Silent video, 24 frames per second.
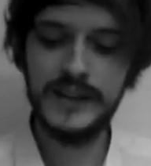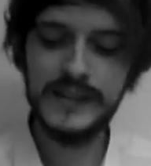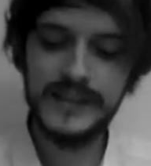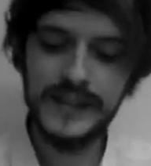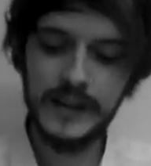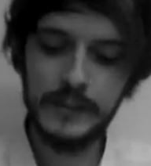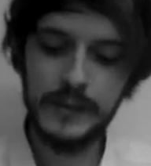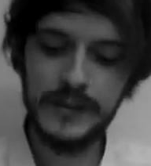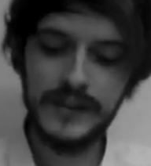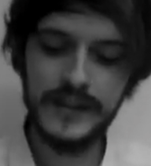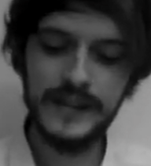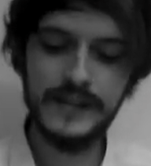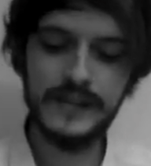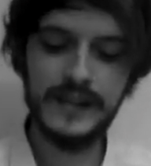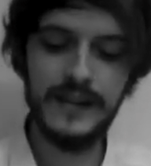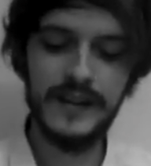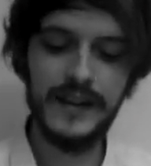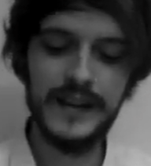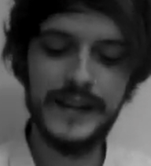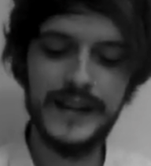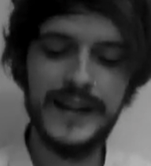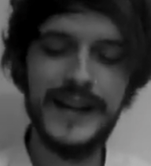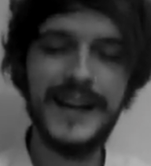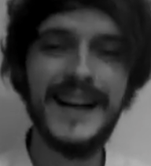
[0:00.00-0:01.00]
Timothy
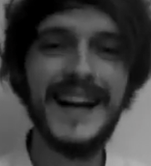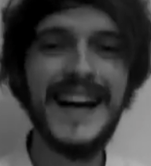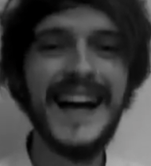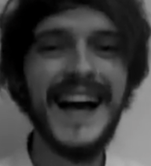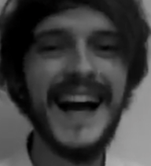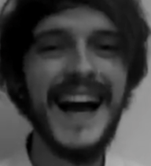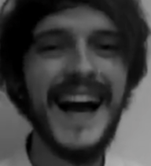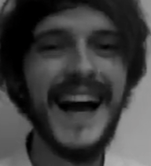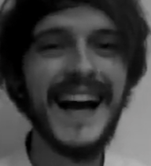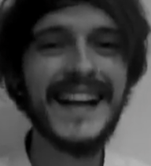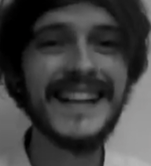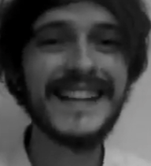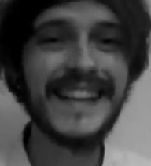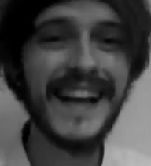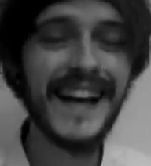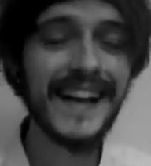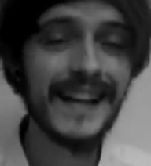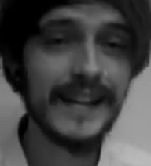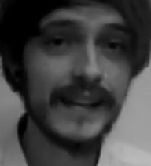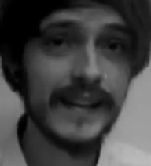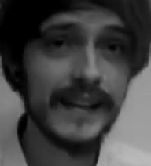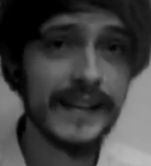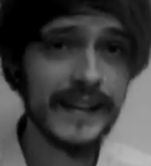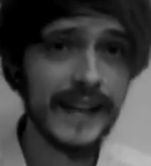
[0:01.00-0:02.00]
Tiger and
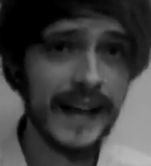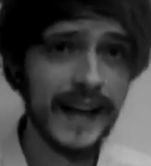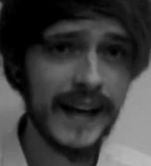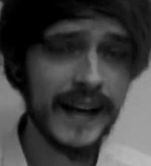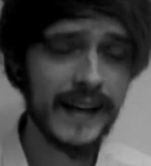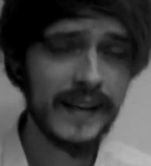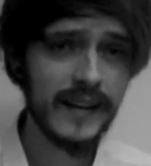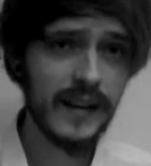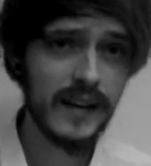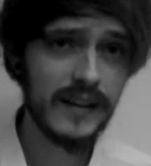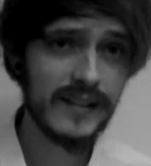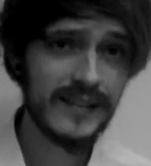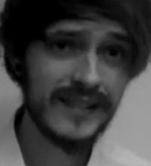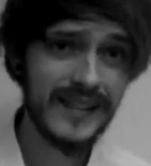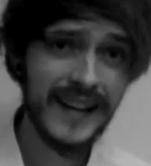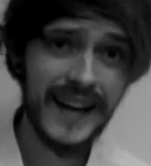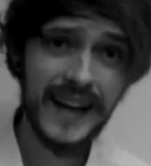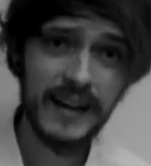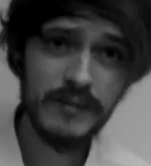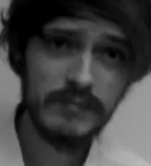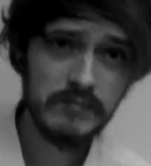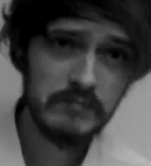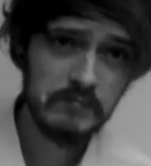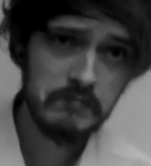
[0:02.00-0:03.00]
Caitlin Cat are
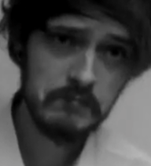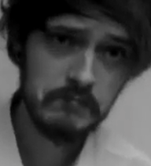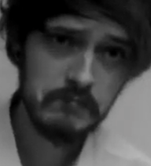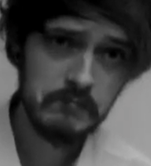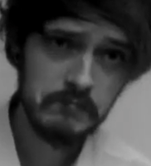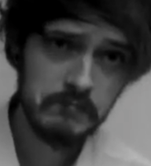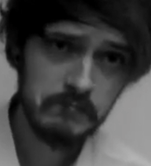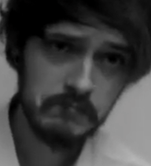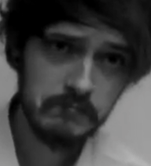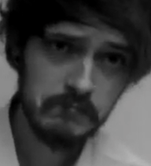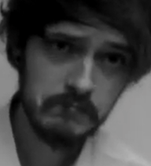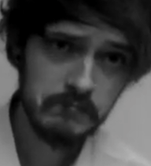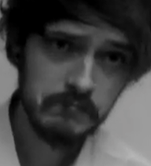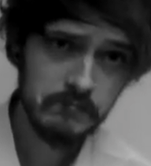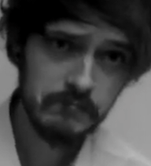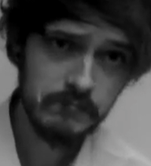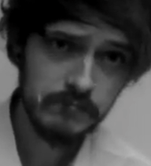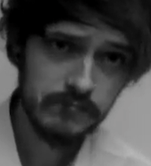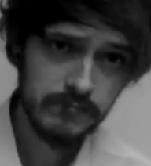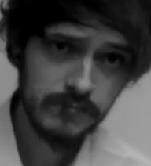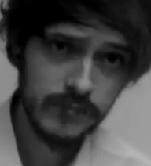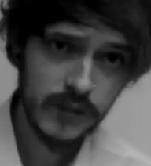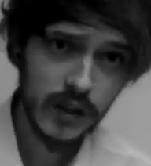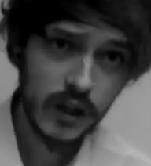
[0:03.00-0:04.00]
sat
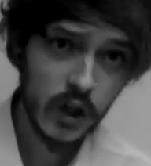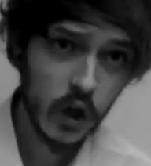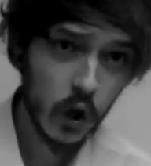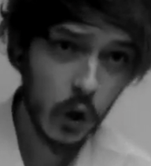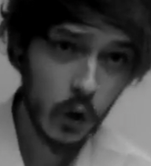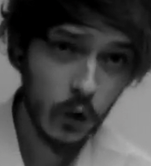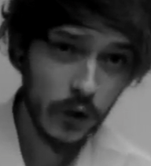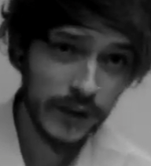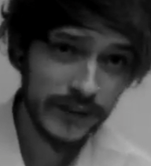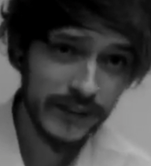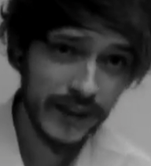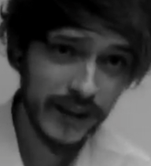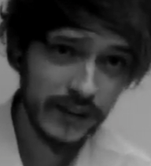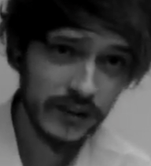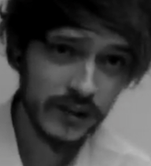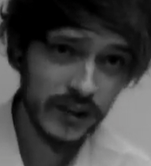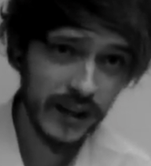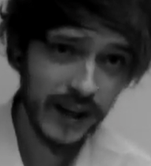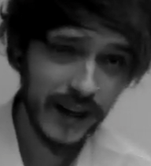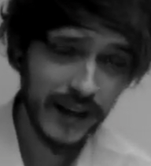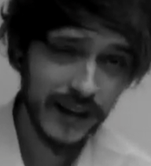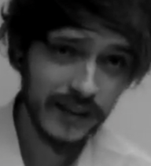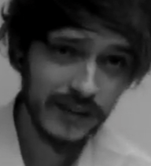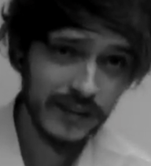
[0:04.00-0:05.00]
clawing their
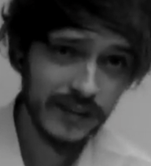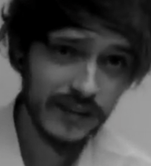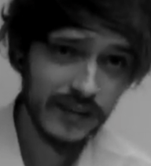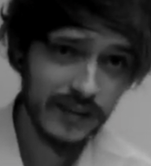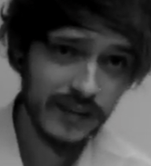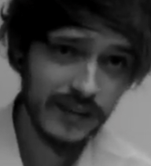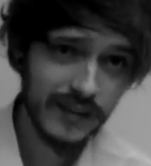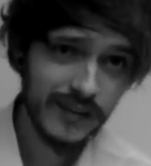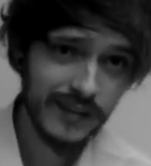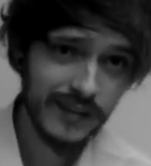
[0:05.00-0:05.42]
chairs,